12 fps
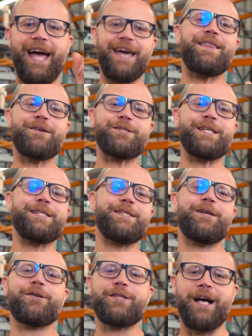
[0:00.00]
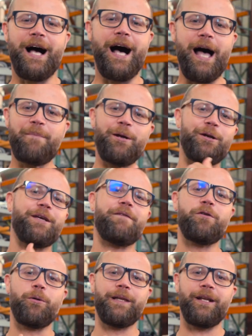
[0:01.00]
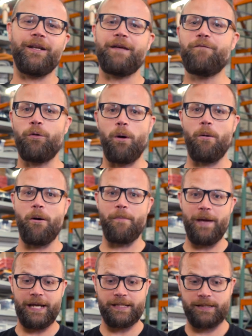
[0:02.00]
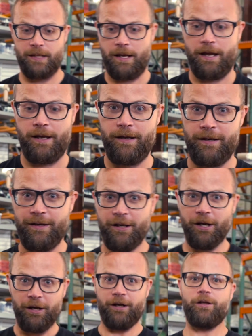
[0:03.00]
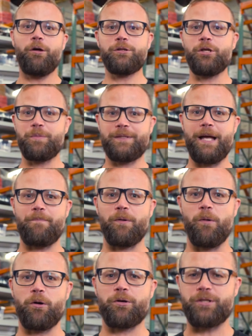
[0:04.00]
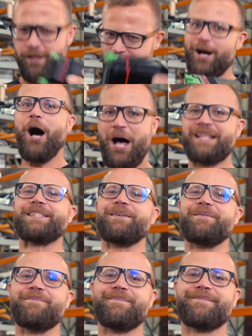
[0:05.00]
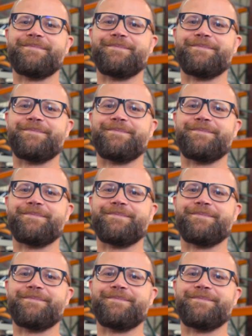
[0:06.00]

Hey there, CNCers. I'm here to give you a little info on what makes closed-loop stepper motors awesome.